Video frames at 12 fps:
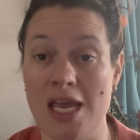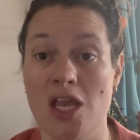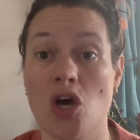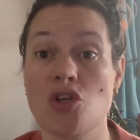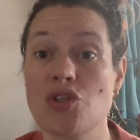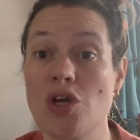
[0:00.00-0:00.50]

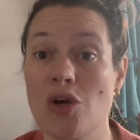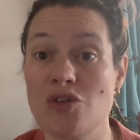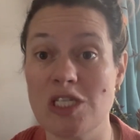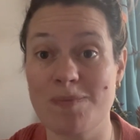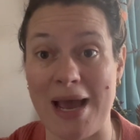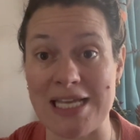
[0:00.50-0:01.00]
He also
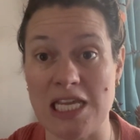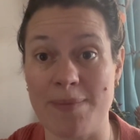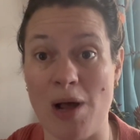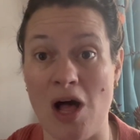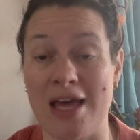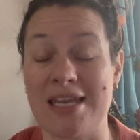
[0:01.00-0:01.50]
coaches
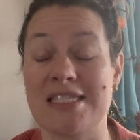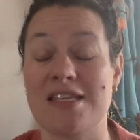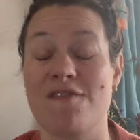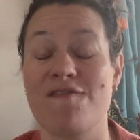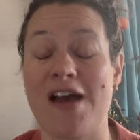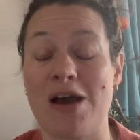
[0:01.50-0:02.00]
basketball and is
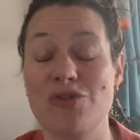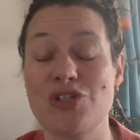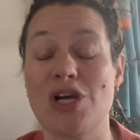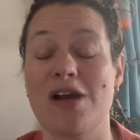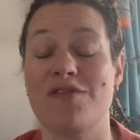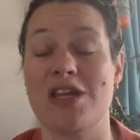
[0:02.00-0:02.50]
the
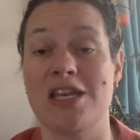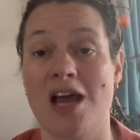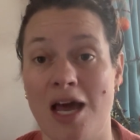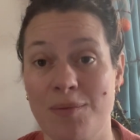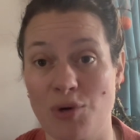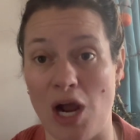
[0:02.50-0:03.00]
founder of the
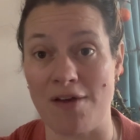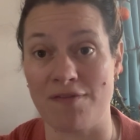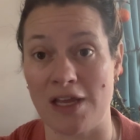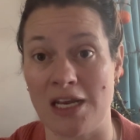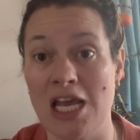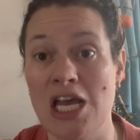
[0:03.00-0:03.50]

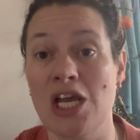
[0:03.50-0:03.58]
nonprofit